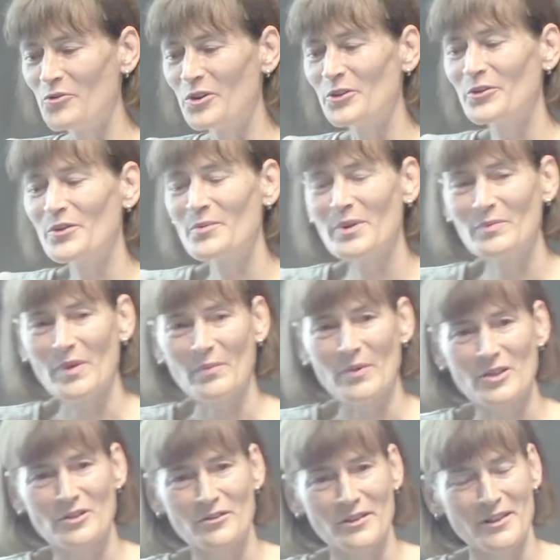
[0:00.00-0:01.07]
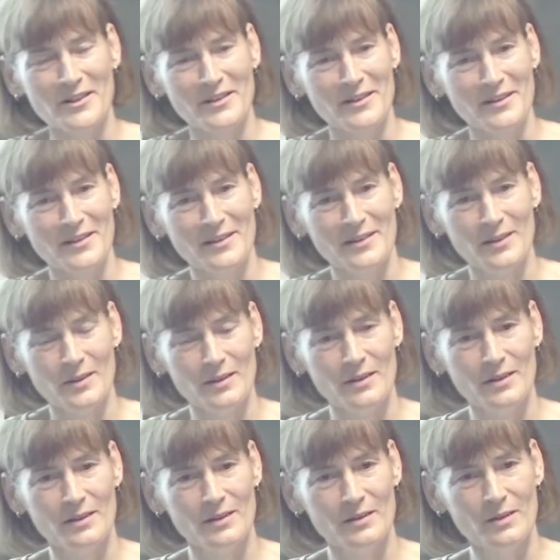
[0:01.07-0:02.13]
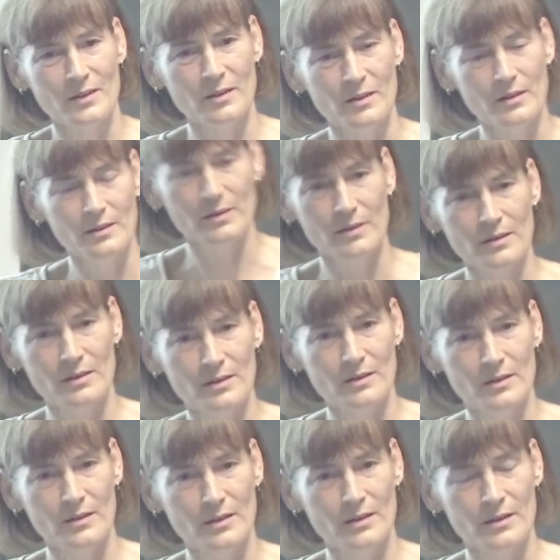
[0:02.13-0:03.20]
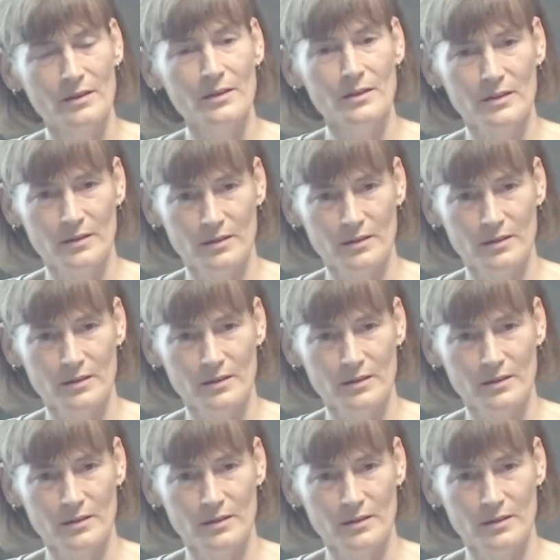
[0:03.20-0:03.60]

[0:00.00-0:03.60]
What do you mean by measuring? Well, we're talking about science and